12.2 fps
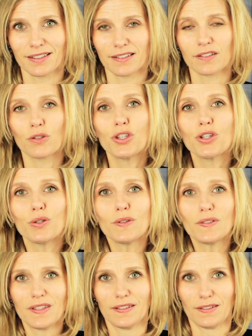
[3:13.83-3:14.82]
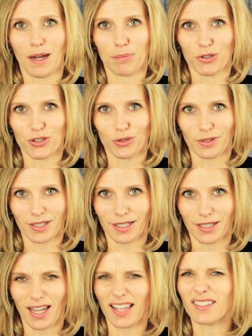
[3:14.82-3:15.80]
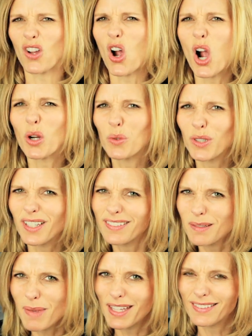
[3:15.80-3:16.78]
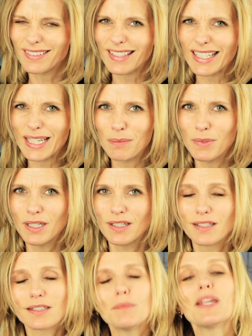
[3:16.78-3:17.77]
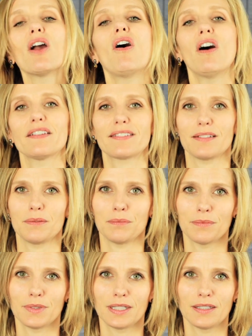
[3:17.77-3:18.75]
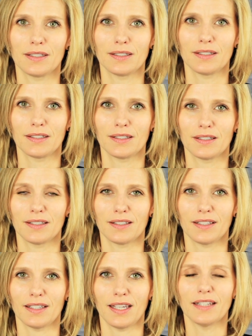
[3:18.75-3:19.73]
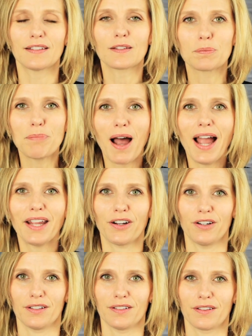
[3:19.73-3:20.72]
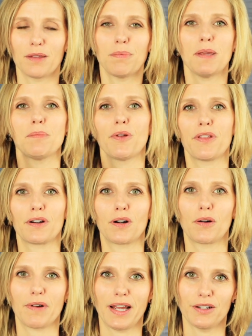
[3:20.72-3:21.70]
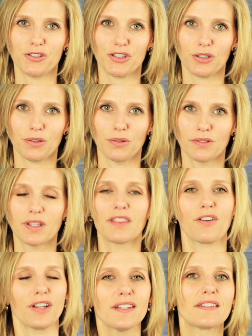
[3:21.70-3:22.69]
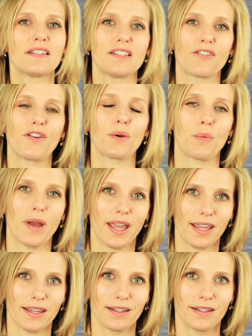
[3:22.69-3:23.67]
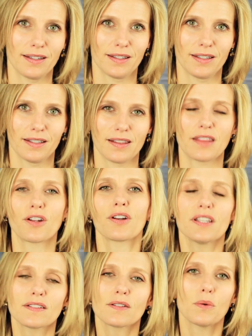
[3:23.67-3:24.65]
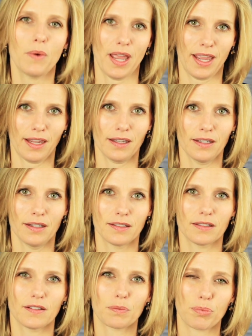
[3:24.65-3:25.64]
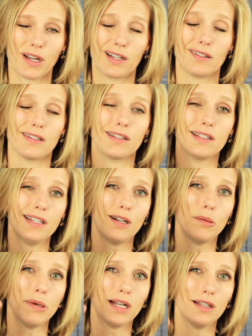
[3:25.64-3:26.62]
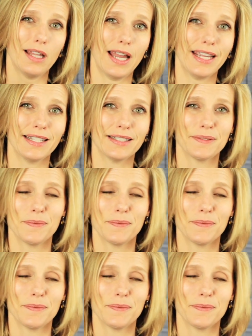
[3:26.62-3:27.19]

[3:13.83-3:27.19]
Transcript: So use this opportunity, as awkward as it may seem, to be awesome. Inspire the people that are around you that there is a different way, that there is a way to sprinkle a little bit of light,